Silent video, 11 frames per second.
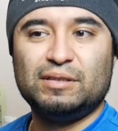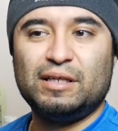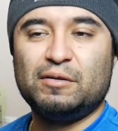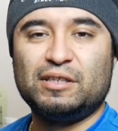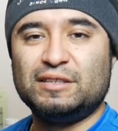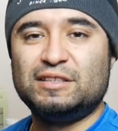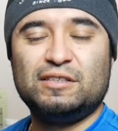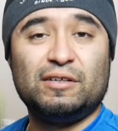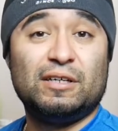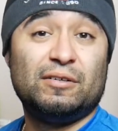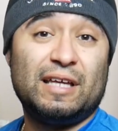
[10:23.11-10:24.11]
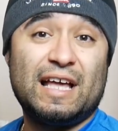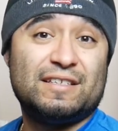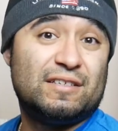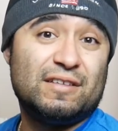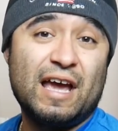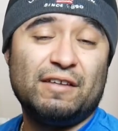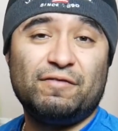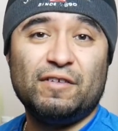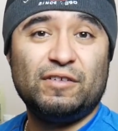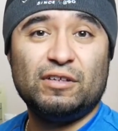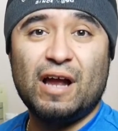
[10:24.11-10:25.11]
you know considering it only has a
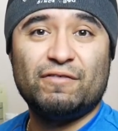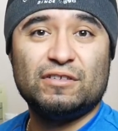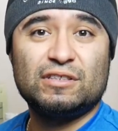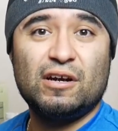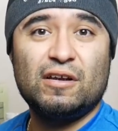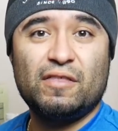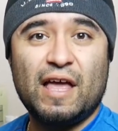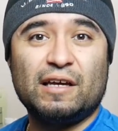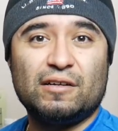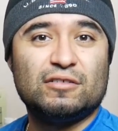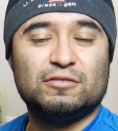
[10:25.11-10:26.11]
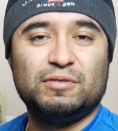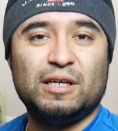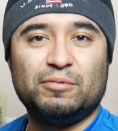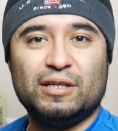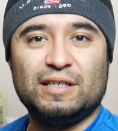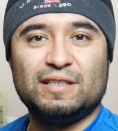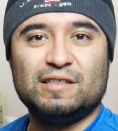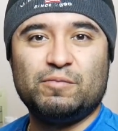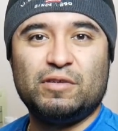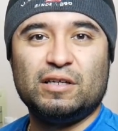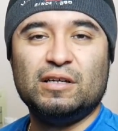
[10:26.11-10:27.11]
950 graphics card, that can also be upgraded to
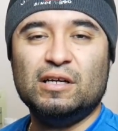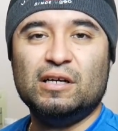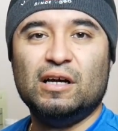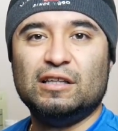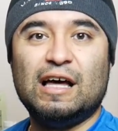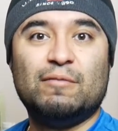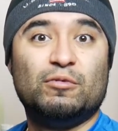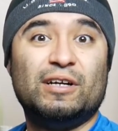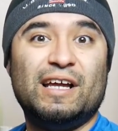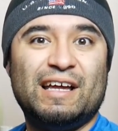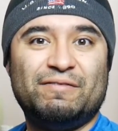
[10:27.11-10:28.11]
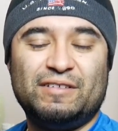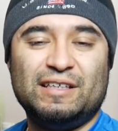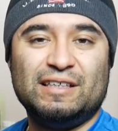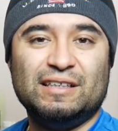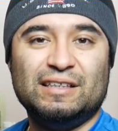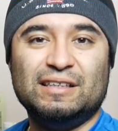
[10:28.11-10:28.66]
something a lot more hefty.